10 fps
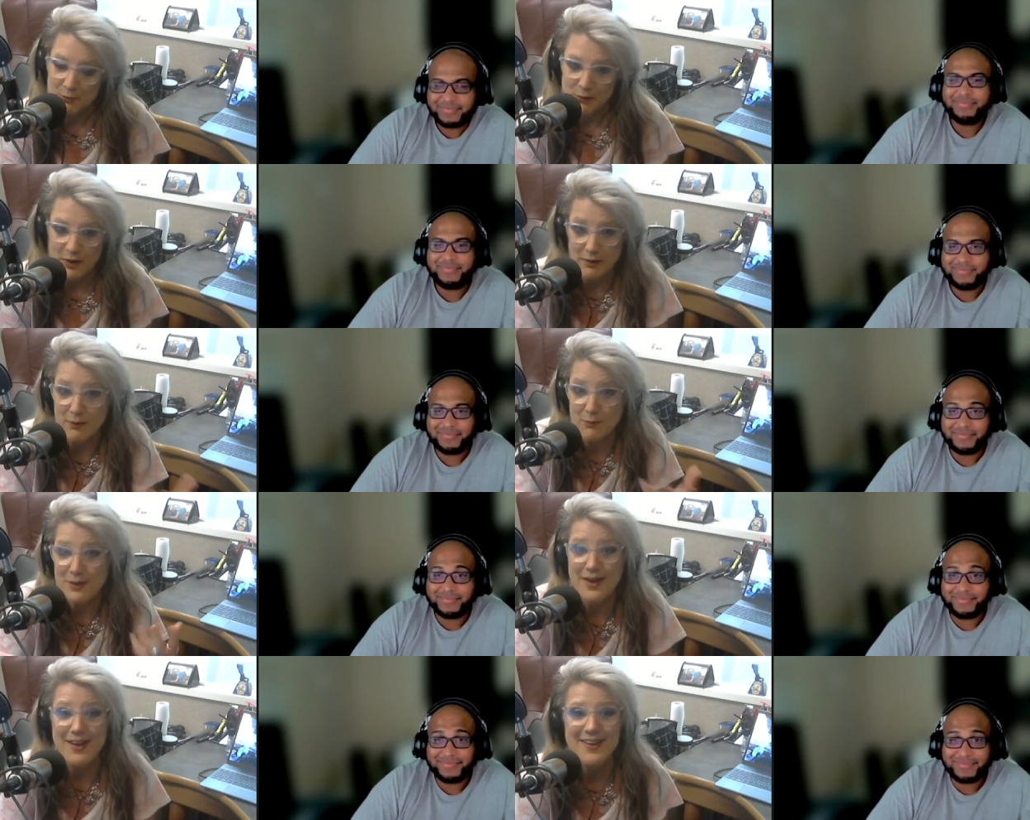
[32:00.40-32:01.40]
Speaker 1: well,
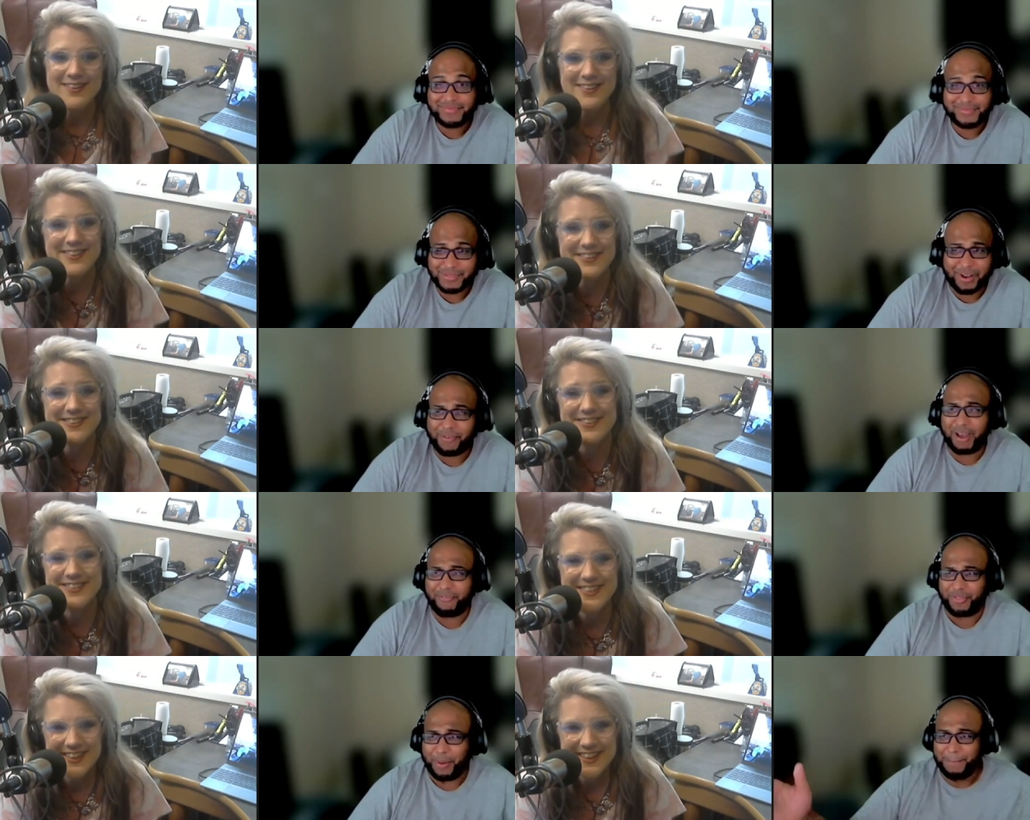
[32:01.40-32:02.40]
okay.
Speaker 2: Of, of
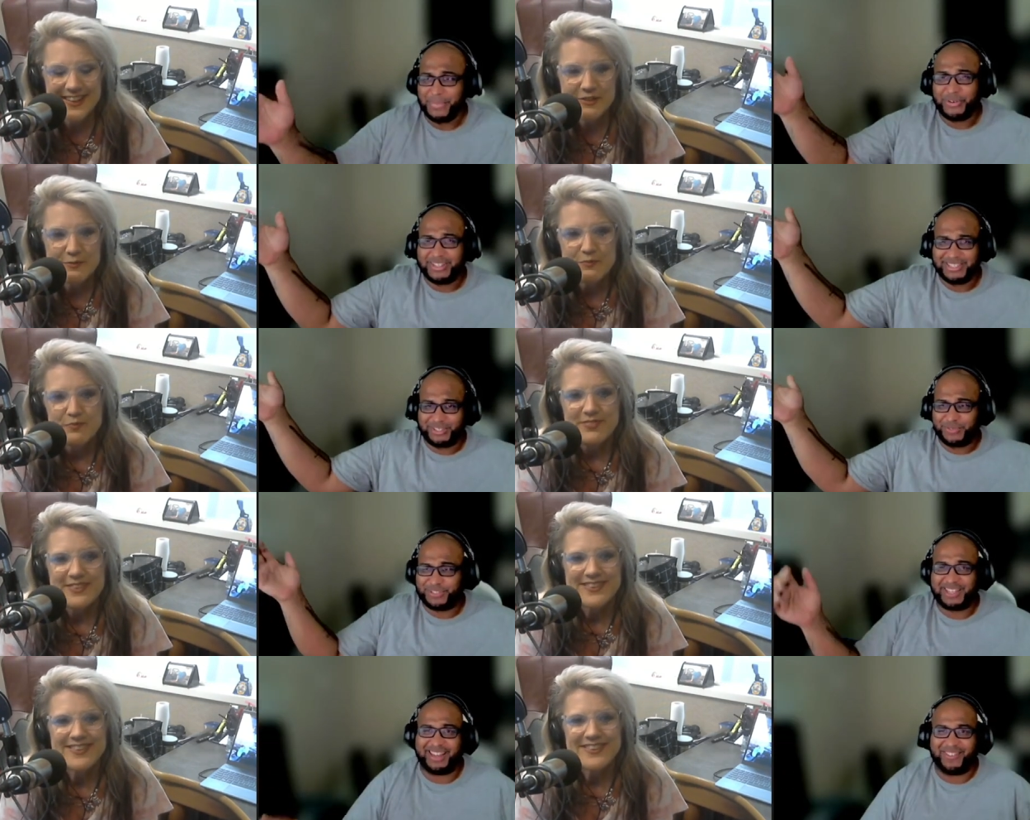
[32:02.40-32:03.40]
the millions you
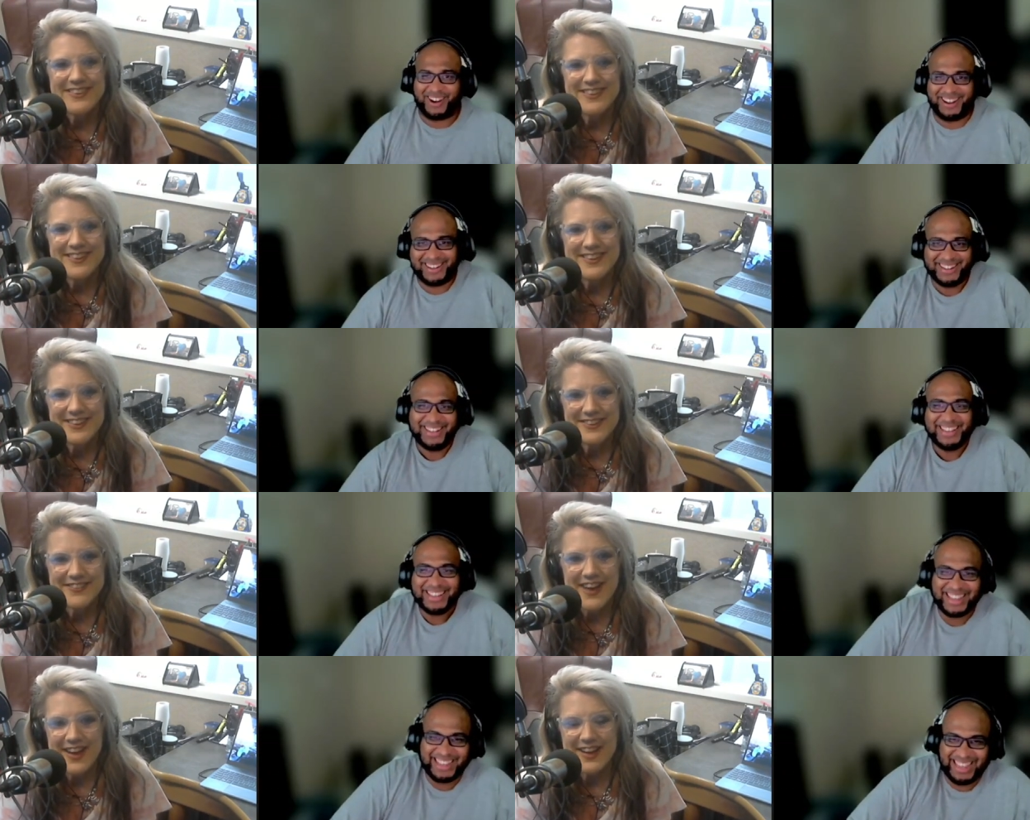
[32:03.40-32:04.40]
said, right?
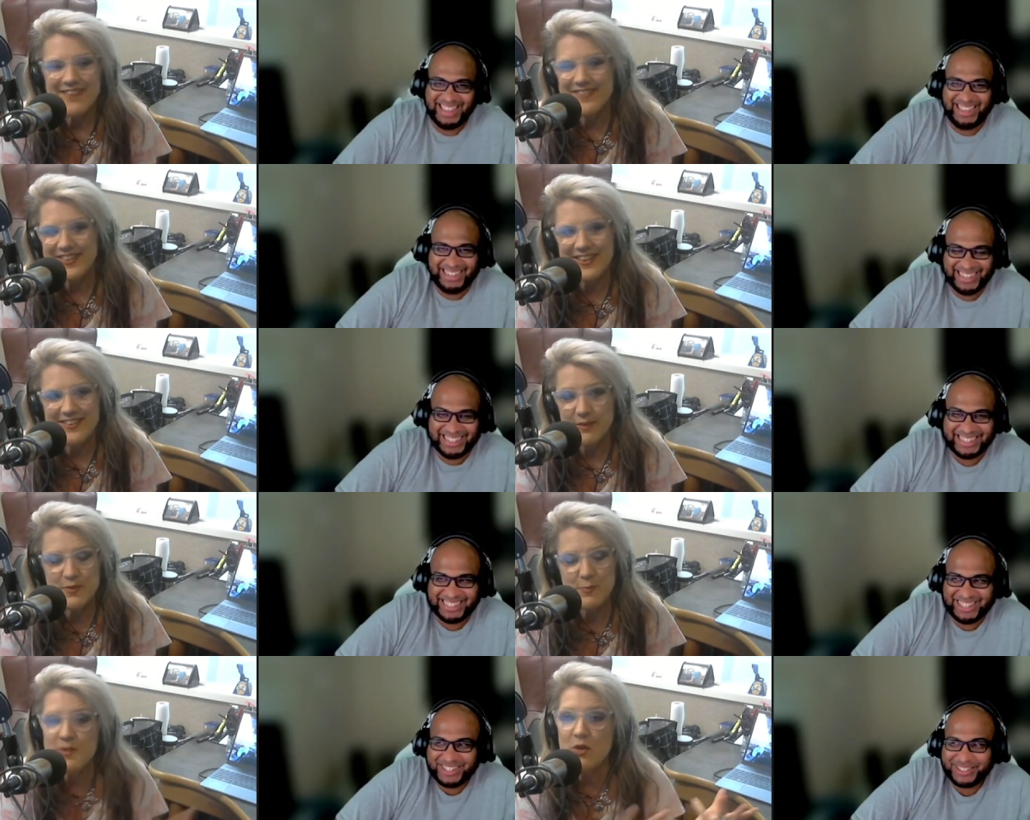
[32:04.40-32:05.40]
Speaker 1: Right. I mean, it,
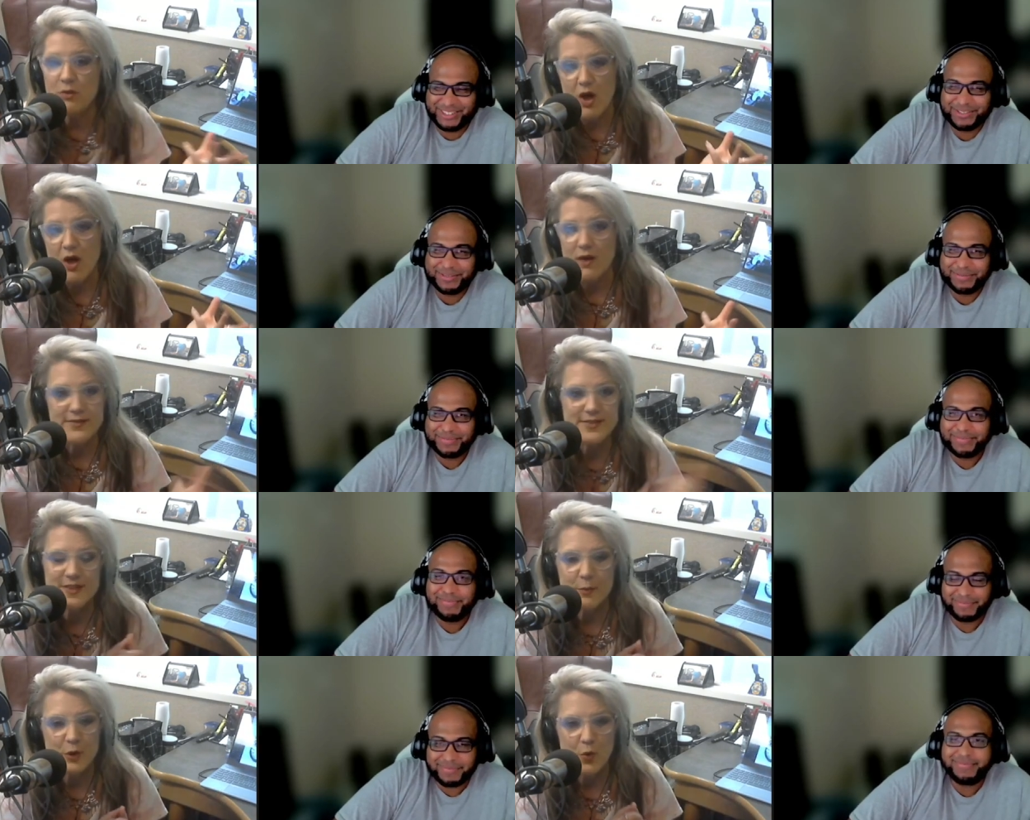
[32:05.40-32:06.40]
it's been so long since I
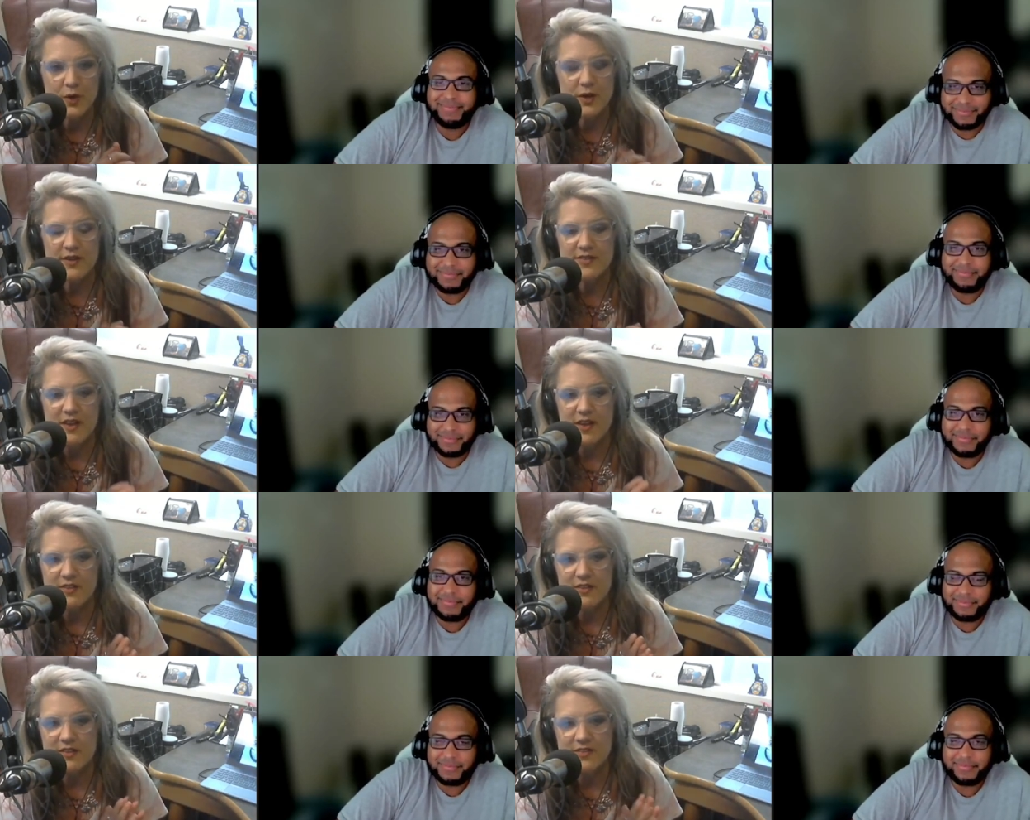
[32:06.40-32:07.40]
recorded it. It's not,
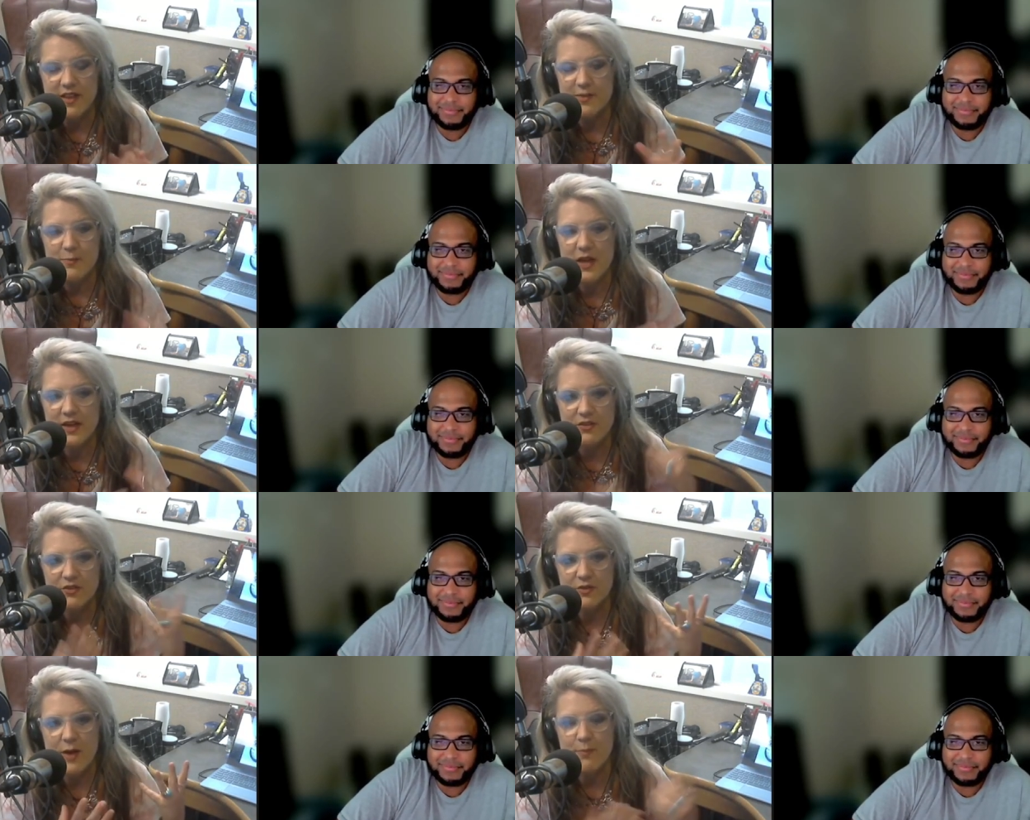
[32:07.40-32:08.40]
it's not something I can
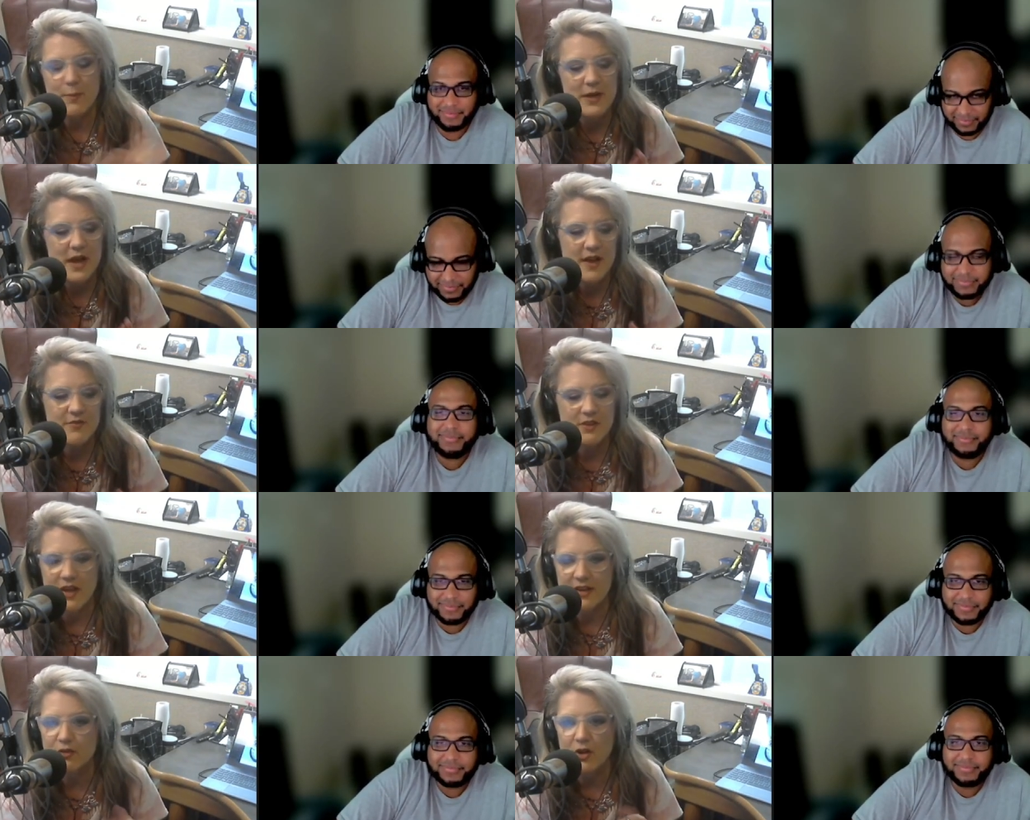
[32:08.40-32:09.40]
just tap. I mean, I'd have to
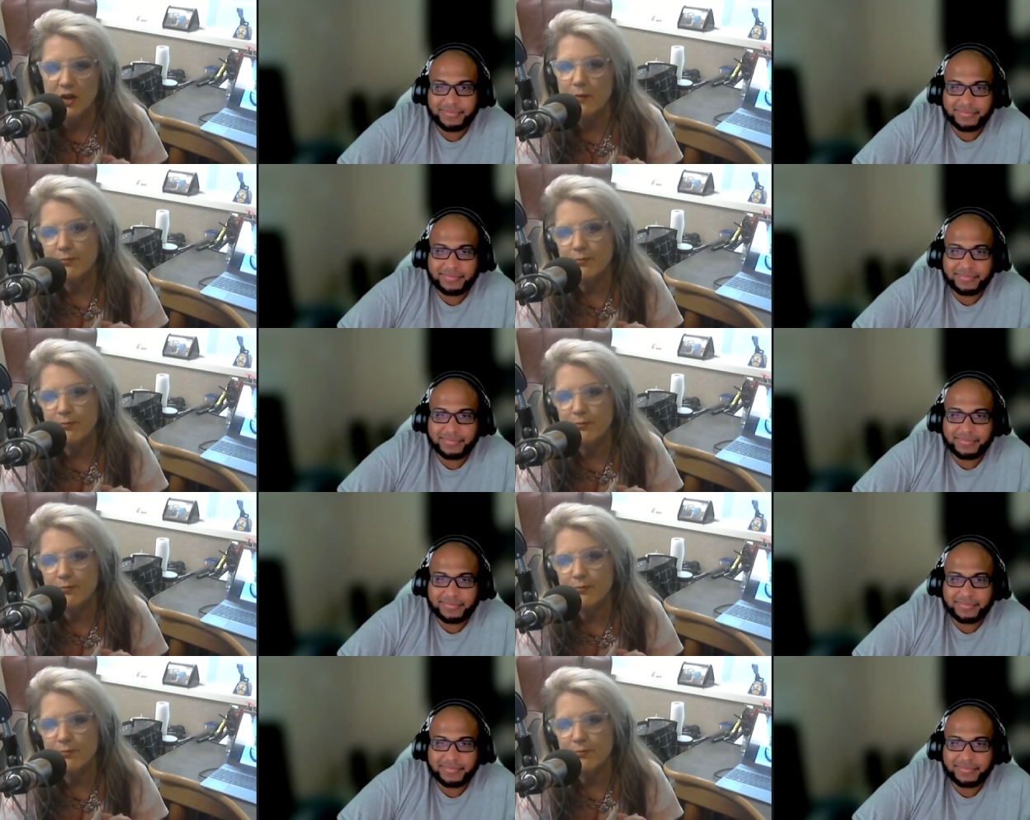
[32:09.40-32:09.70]
like look up.